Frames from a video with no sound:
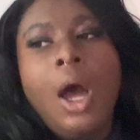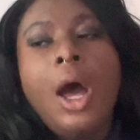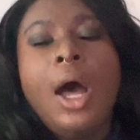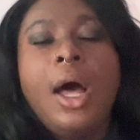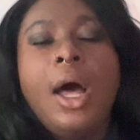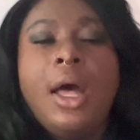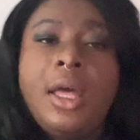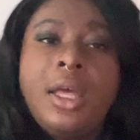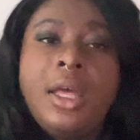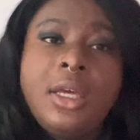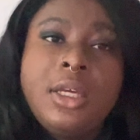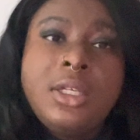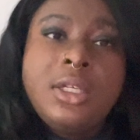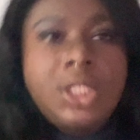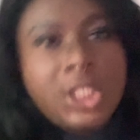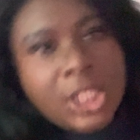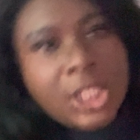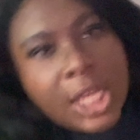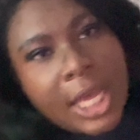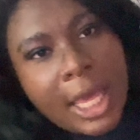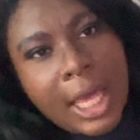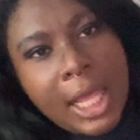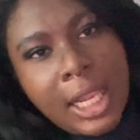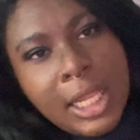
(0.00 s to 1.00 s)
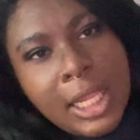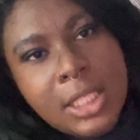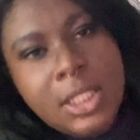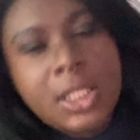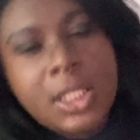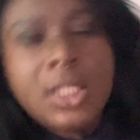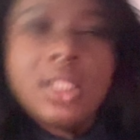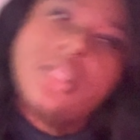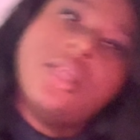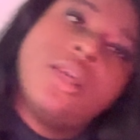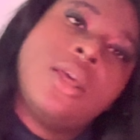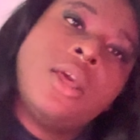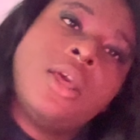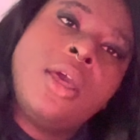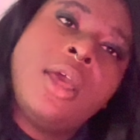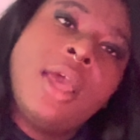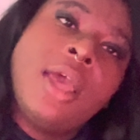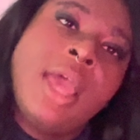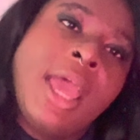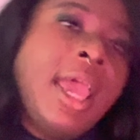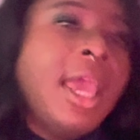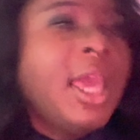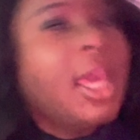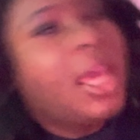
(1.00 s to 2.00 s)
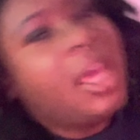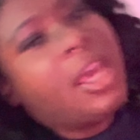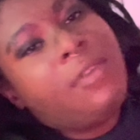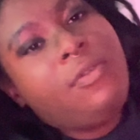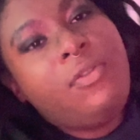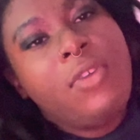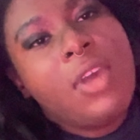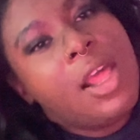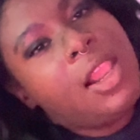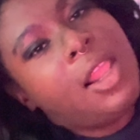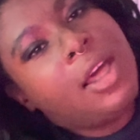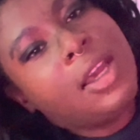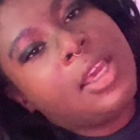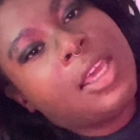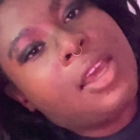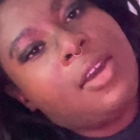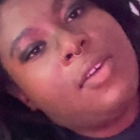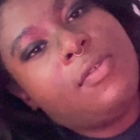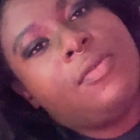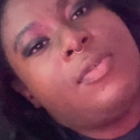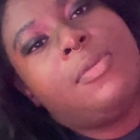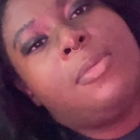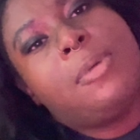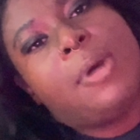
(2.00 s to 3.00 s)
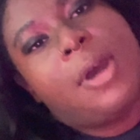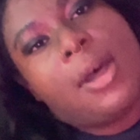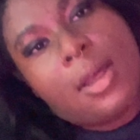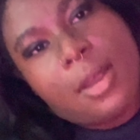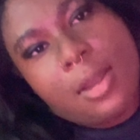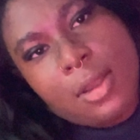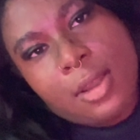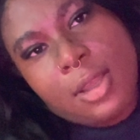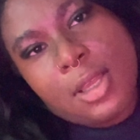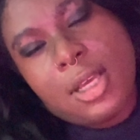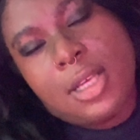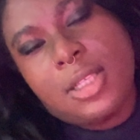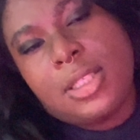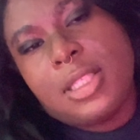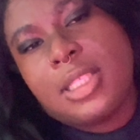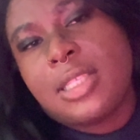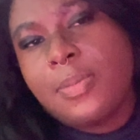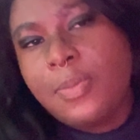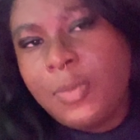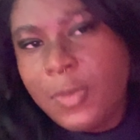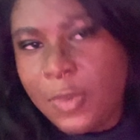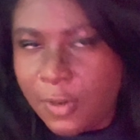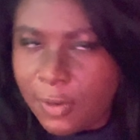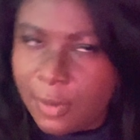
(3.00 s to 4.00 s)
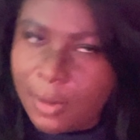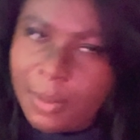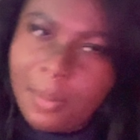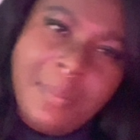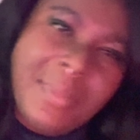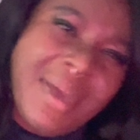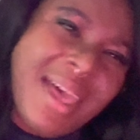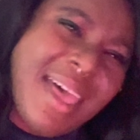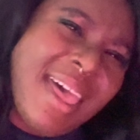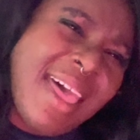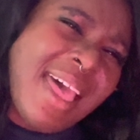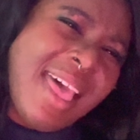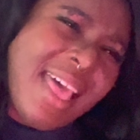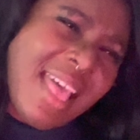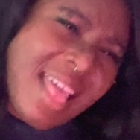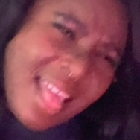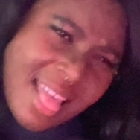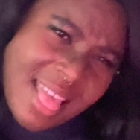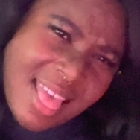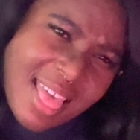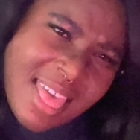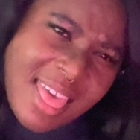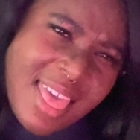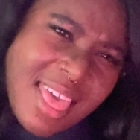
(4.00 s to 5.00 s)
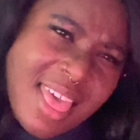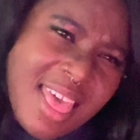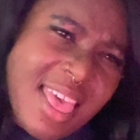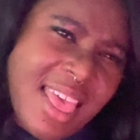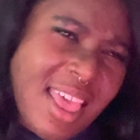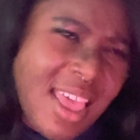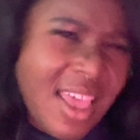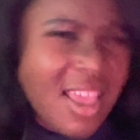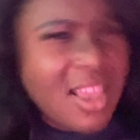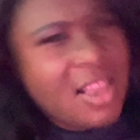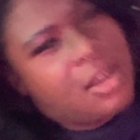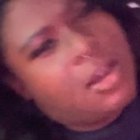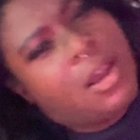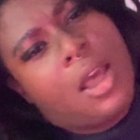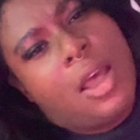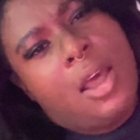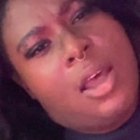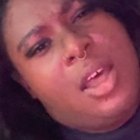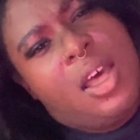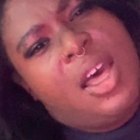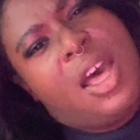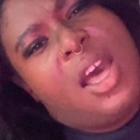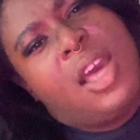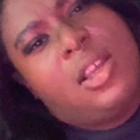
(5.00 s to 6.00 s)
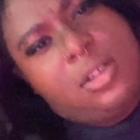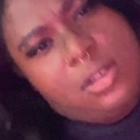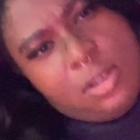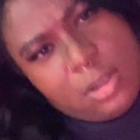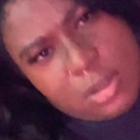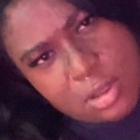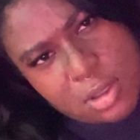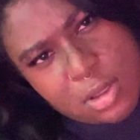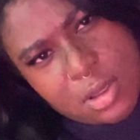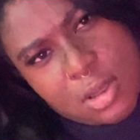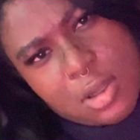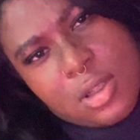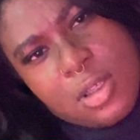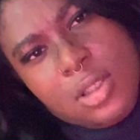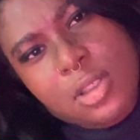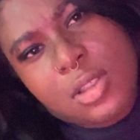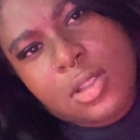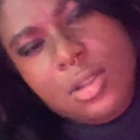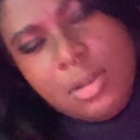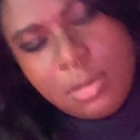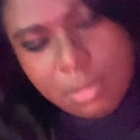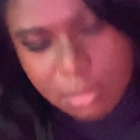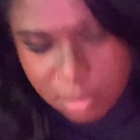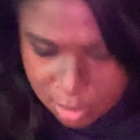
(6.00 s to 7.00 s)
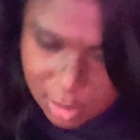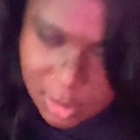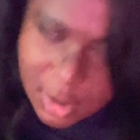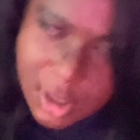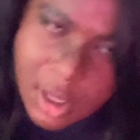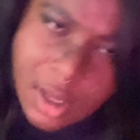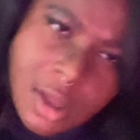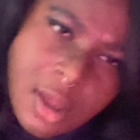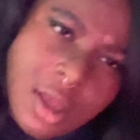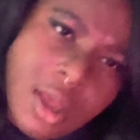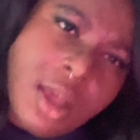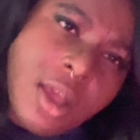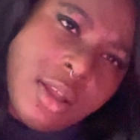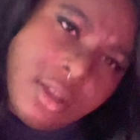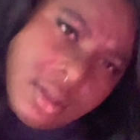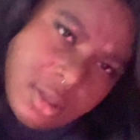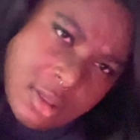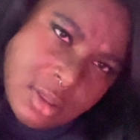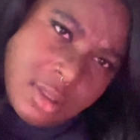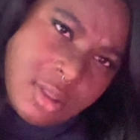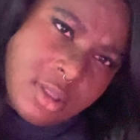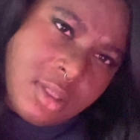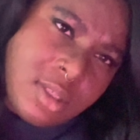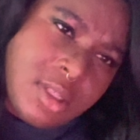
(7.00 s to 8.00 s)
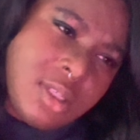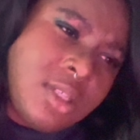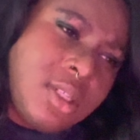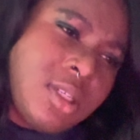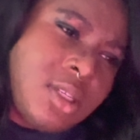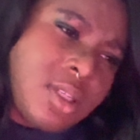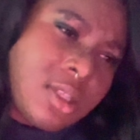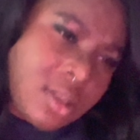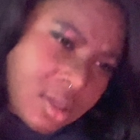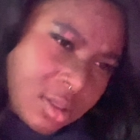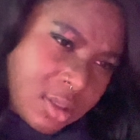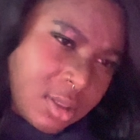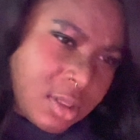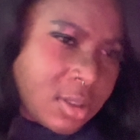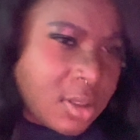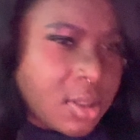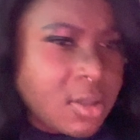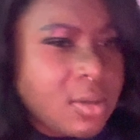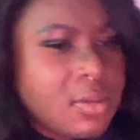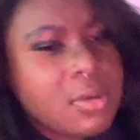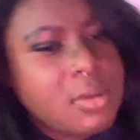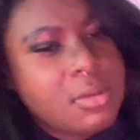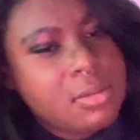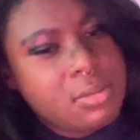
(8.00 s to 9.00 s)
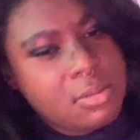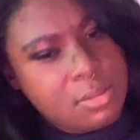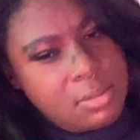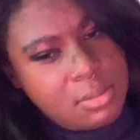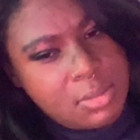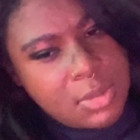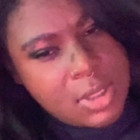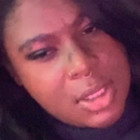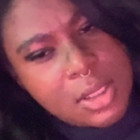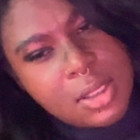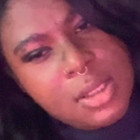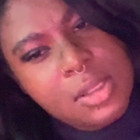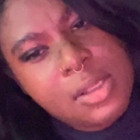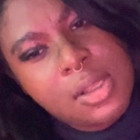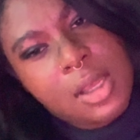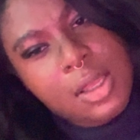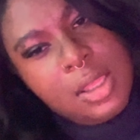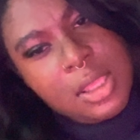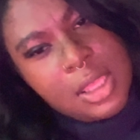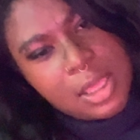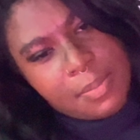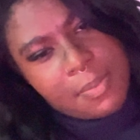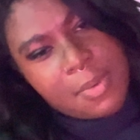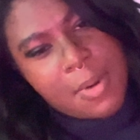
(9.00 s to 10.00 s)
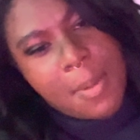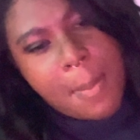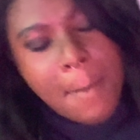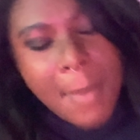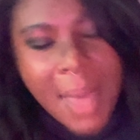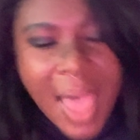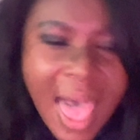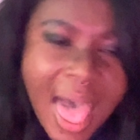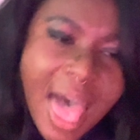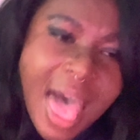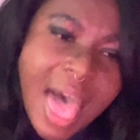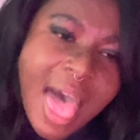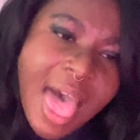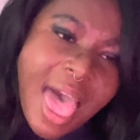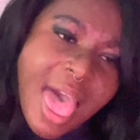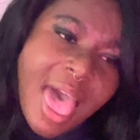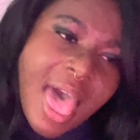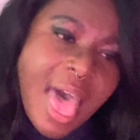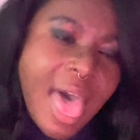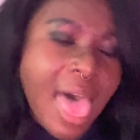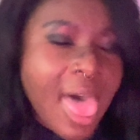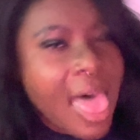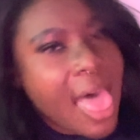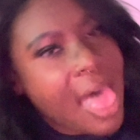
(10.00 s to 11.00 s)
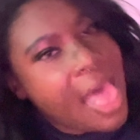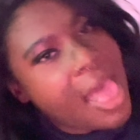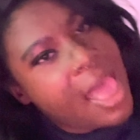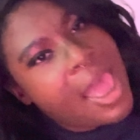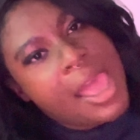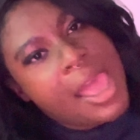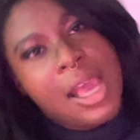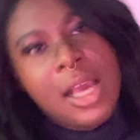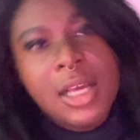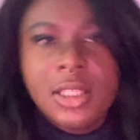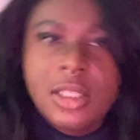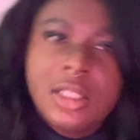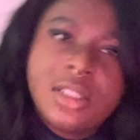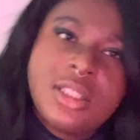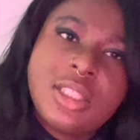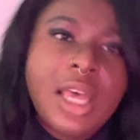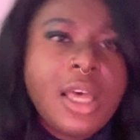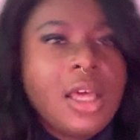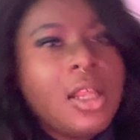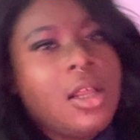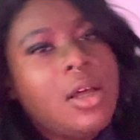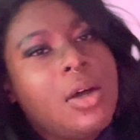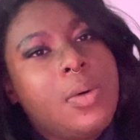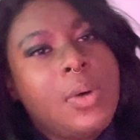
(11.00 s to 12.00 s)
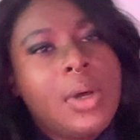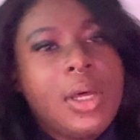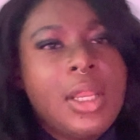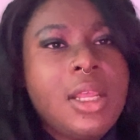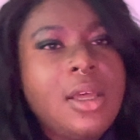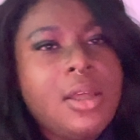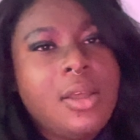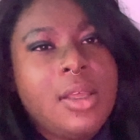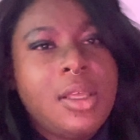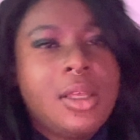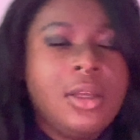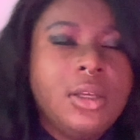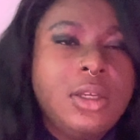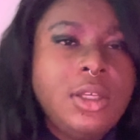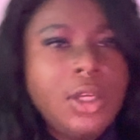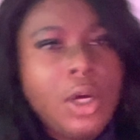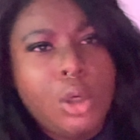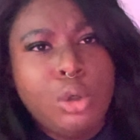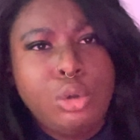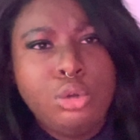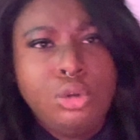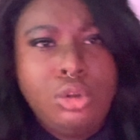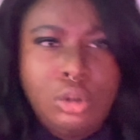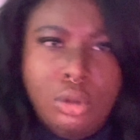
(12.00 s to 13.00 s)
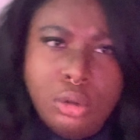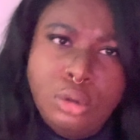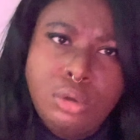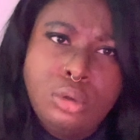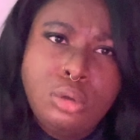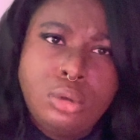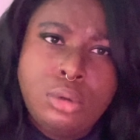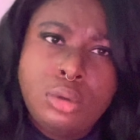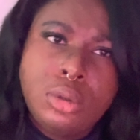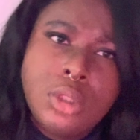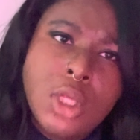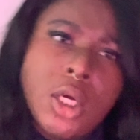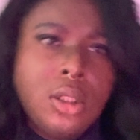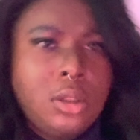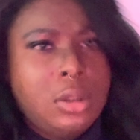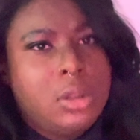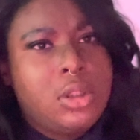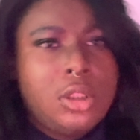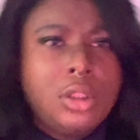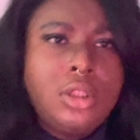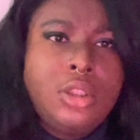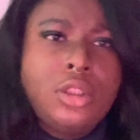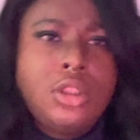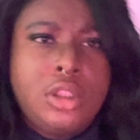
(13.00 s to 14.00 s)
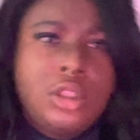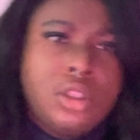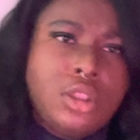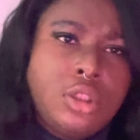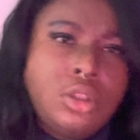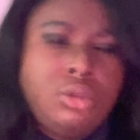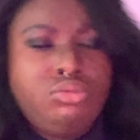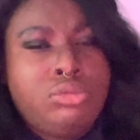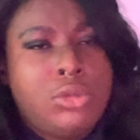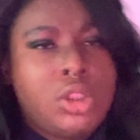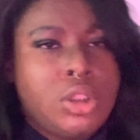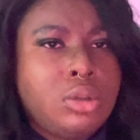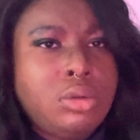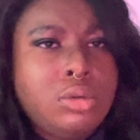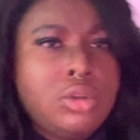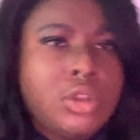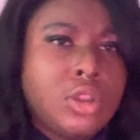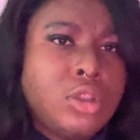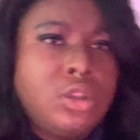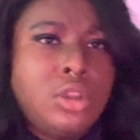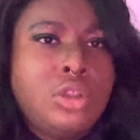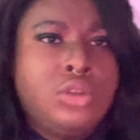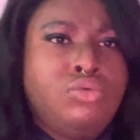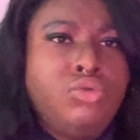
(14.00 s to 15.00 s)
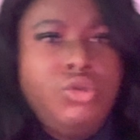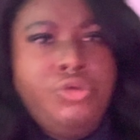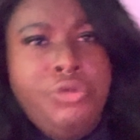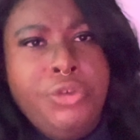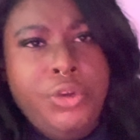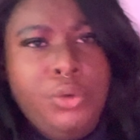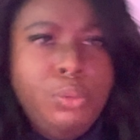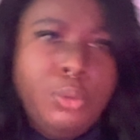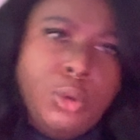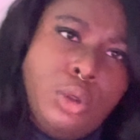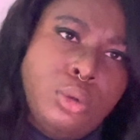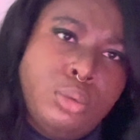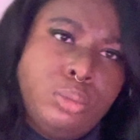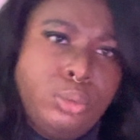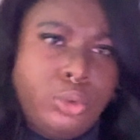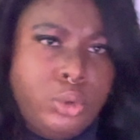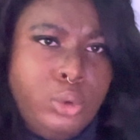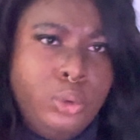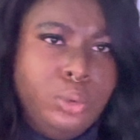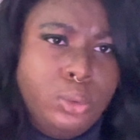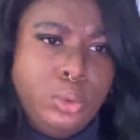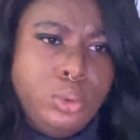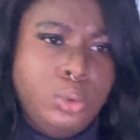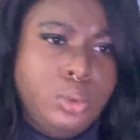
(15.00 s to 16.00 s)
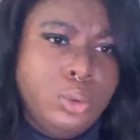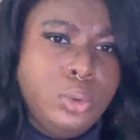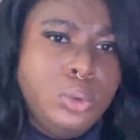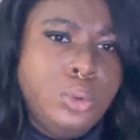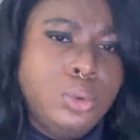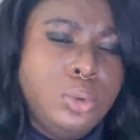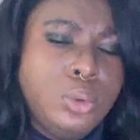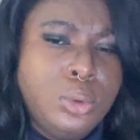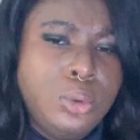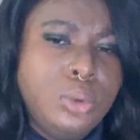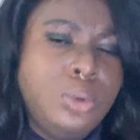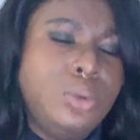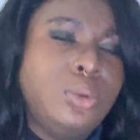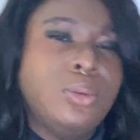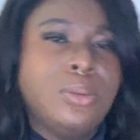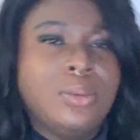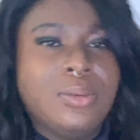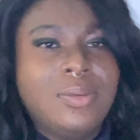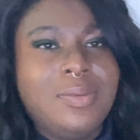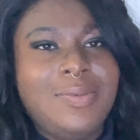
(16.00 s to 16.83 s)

I'm jealous. If you're looking for something mine, I'm jealous. Didn't look at the image, I keep it mad. And I wanna in your shoes. I'm too.